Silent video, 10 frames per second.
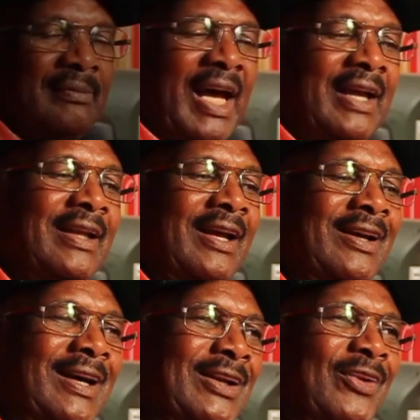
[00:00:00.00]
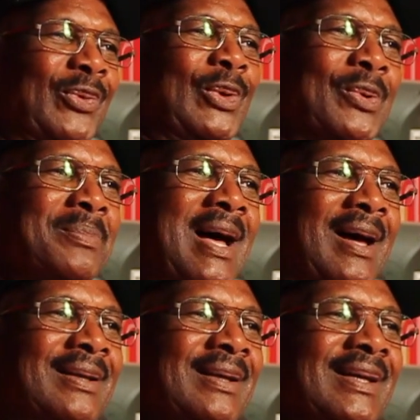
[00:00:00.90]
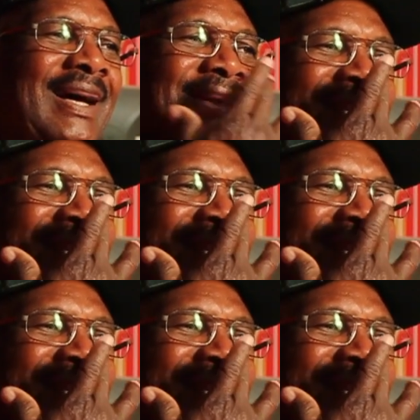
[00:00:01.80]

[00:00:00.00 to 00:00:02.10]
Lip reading: And if we look back on the